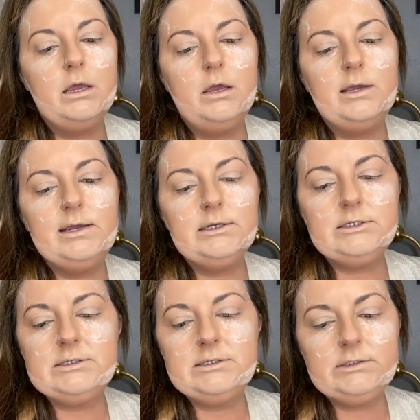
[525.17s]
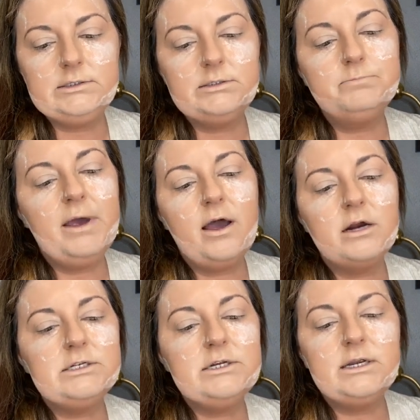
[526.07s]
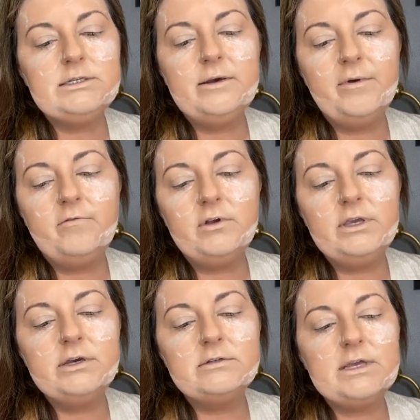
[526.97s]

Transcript: It's by Anastasia Beverly Hills.